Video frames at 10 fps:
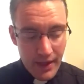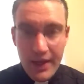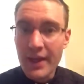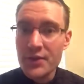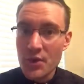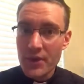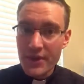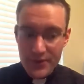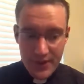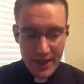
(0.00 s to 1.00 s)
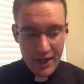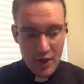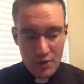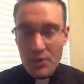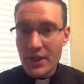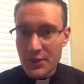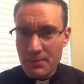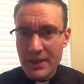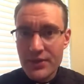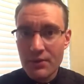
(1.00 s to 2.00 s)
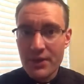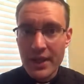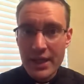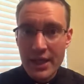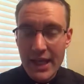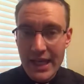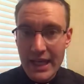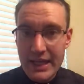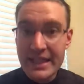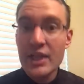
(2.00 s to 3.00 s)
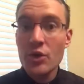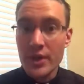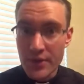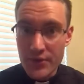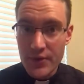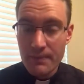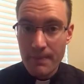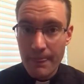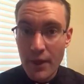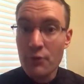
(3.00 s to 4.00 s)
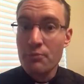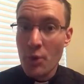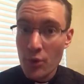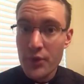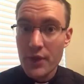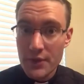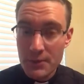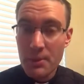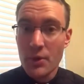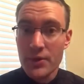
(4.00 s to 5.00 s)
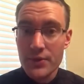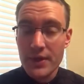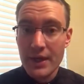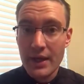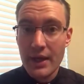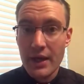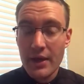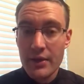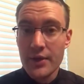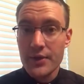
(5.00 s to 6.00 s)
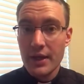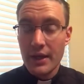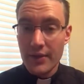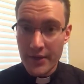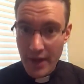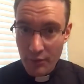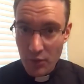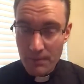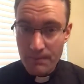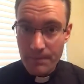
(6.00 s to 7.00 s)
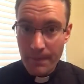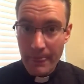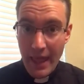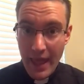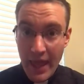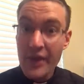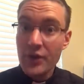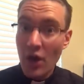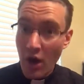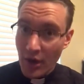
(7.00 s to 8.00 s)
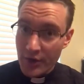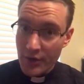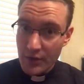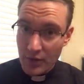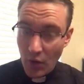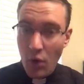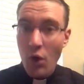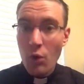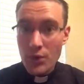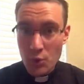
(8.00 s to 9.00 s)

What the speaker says: And so this really speaks of the nearness of both spirits, that the devil and God are always